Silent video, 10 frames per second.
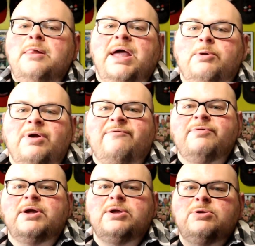like Ric
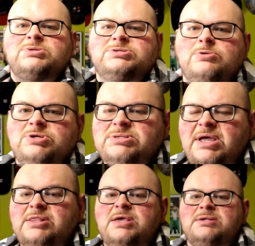Flair used to, just
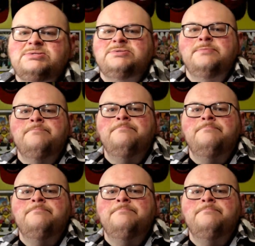like this.